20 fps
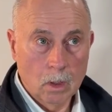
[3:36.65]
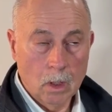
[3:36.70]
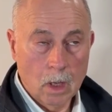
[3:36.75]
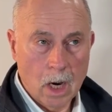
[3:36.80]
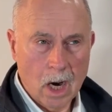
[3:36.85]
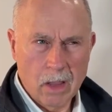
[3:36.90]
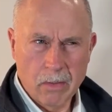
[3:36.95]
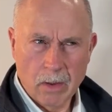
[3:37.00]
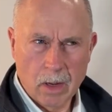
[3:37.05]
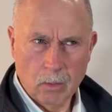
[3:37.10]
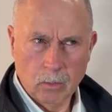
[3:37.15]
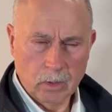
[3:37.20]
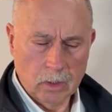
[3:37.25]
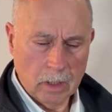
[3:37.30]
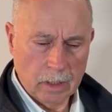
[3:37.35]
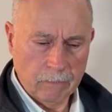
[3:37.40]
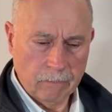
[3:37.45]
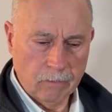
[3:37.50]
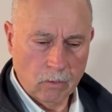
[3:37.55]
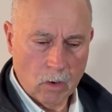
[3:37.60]
I thought it was
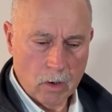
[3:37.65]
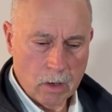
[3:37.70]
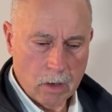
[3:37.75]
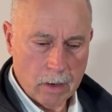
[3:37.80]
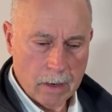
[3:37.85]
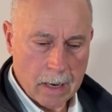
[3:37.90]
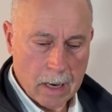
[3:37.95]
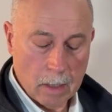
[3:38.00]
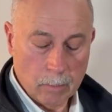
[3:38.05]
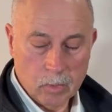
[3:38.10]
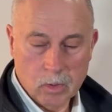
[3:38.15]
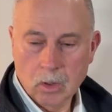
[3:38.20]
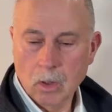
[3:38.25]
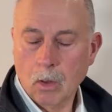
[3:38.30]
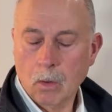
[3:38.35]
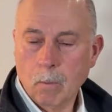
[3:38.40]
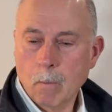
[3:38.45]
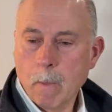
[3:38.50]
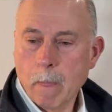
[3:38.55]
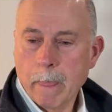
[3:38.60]
like 400 amps.
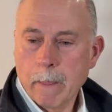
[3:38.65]
So